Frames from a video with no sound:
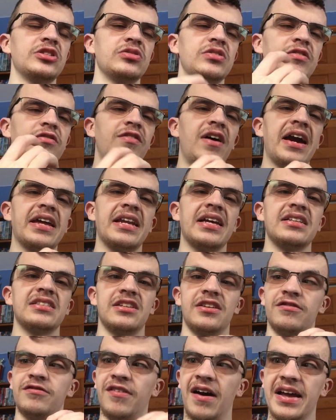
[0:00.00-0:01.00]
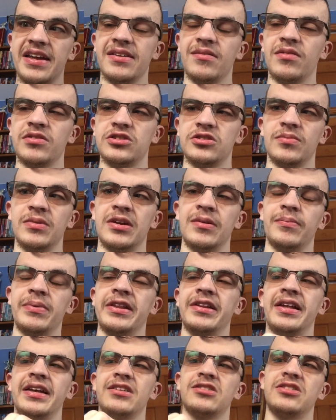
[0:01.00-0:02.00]
define as a fight? Which would it
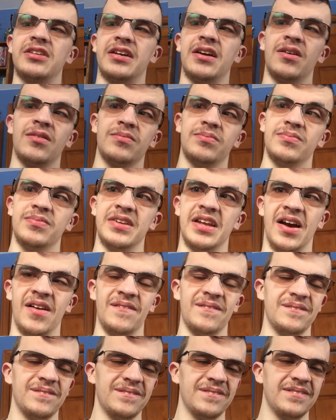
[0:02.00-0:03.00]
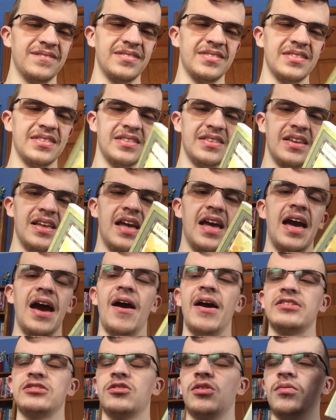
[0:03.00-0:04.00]
be like? It's like a, you know.
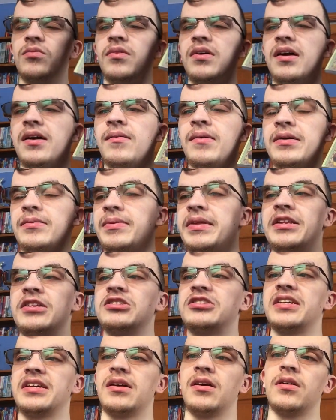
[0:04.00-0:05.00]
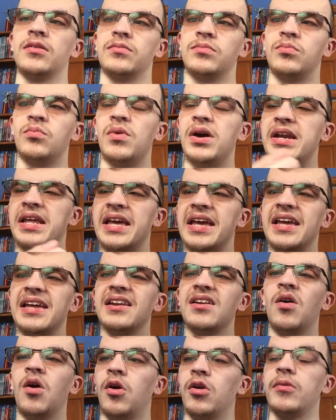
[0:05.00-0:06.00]
All right, so would it be just like a one
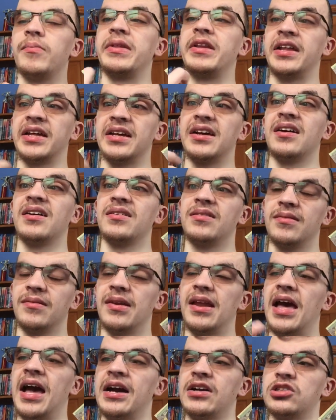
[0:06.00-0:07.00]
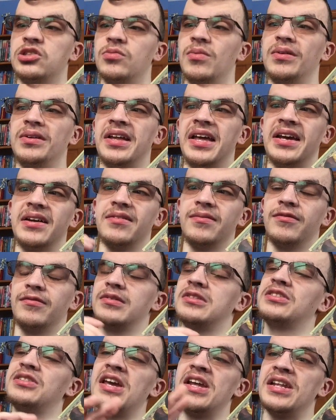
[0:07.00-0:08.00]
hit, or would it be like a actual like
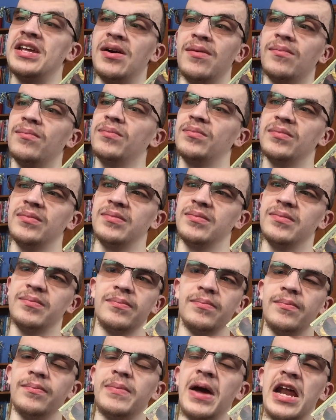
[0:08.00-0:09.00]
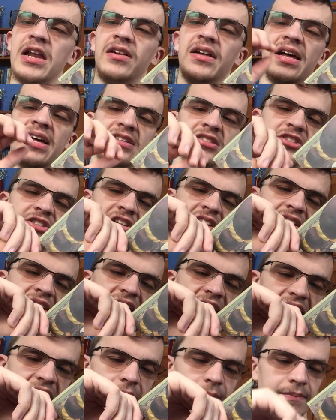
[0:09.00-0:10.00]
stadium battle ass shit?
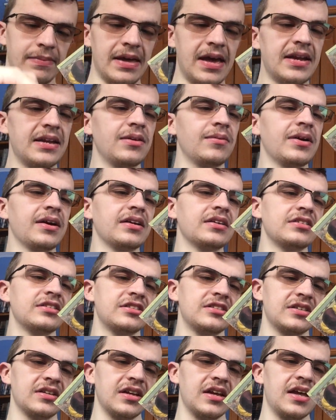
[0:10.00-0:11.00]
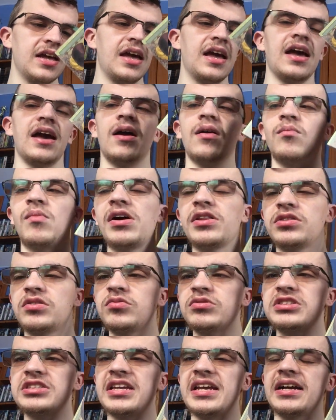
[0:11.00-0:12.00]
But anyways, 1
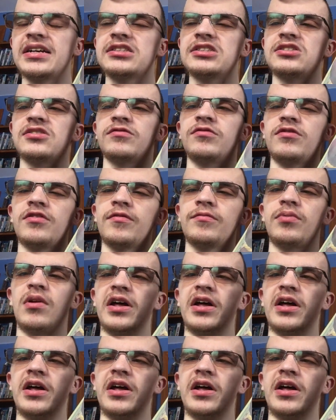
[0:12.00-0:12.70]
through 6 from